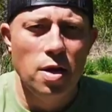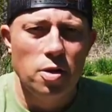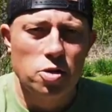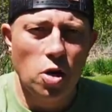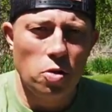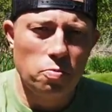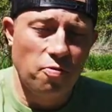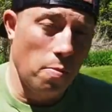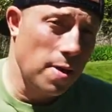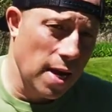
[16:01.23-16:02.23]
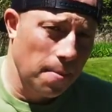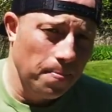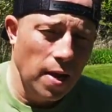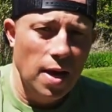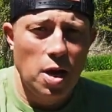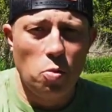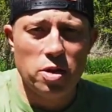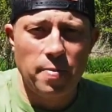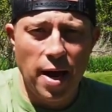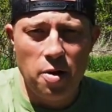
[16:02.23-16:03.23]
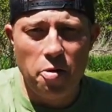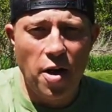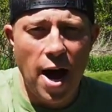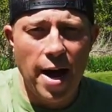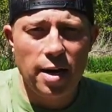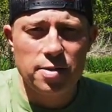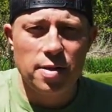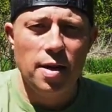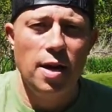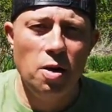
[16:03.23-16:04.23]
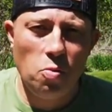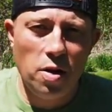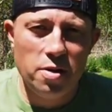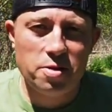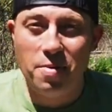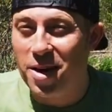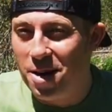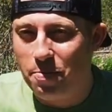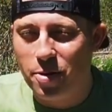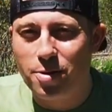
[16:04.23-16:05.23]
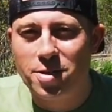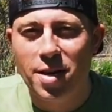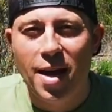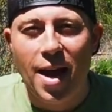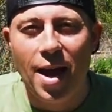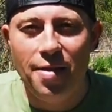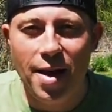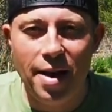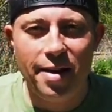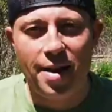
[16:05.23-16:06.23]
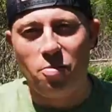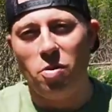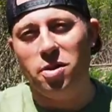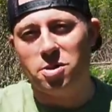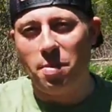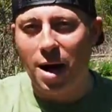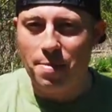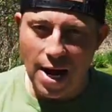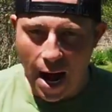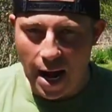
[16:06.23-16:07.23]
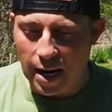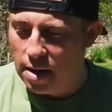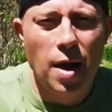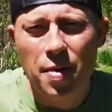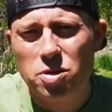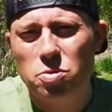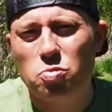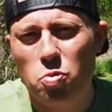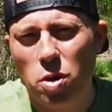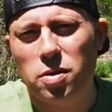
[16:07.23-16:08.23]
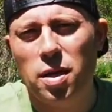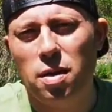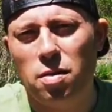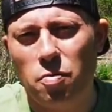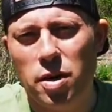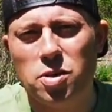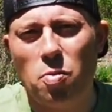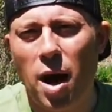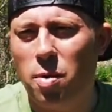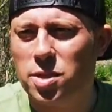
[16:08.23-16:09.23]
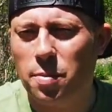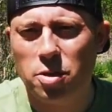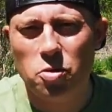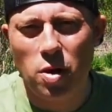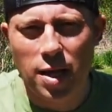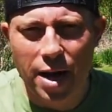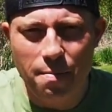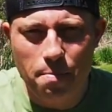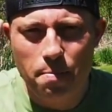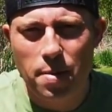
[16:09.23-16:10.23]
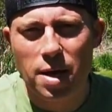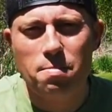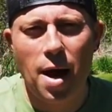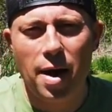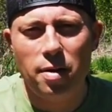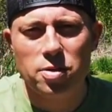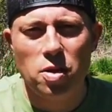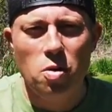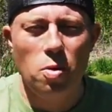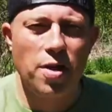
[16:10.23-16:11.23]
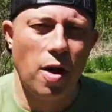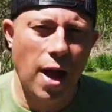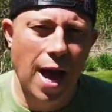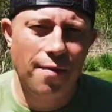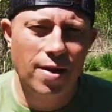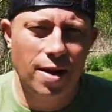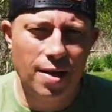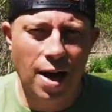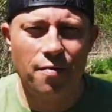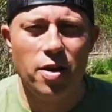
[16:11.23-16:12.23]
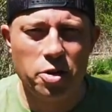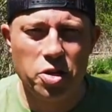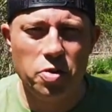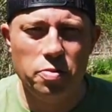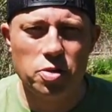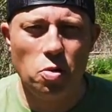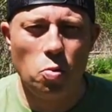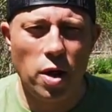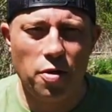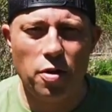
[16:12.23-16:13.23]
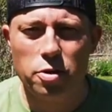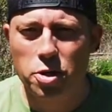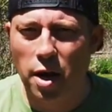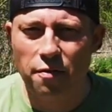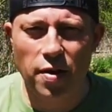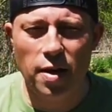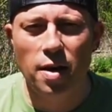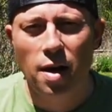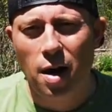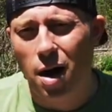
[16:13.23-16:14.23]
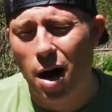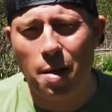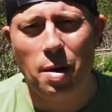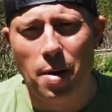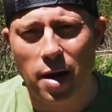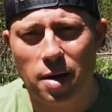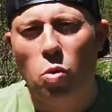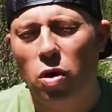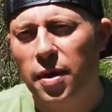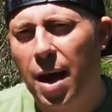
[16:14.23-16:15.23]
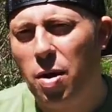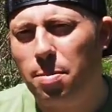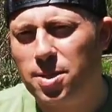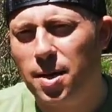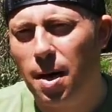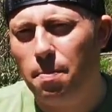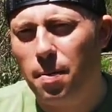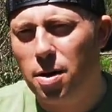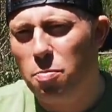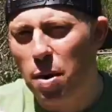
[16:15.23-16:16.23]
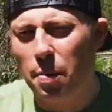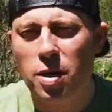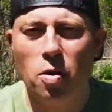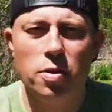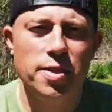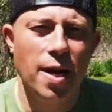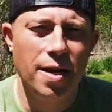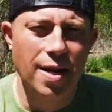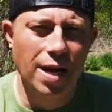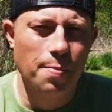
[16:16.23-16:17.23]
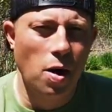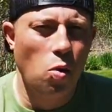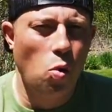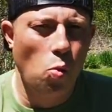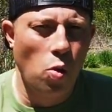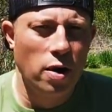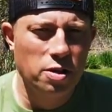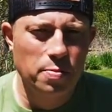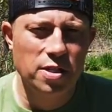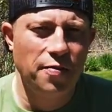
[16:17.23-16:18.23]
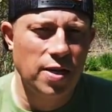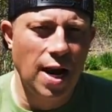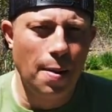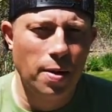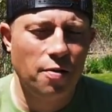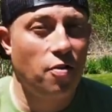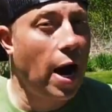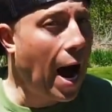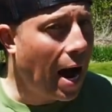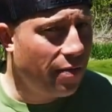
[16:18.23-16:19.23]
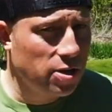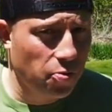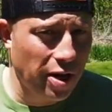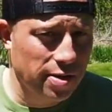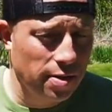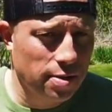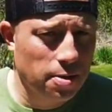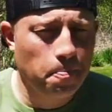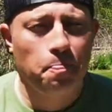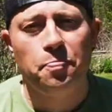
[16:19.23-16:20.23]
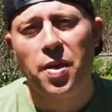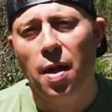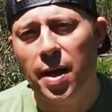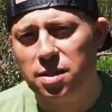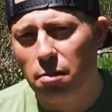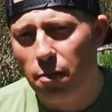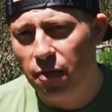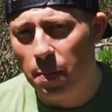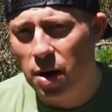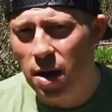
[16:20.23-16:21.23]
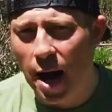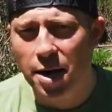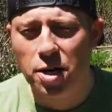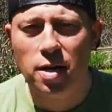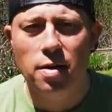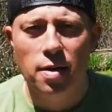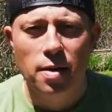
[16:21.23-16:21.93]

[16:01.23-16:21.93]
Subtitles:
So for me, it was my inner thighs, it was my nipples, and then it was my behind. And this was really the reason why I was able to do a lot of big miles without having a lot of issues with chafing on my body. Well, that wraps it up. You probably noticed that I didn't talk about one specific topic for obvious reasons, and that's feminine hygiene.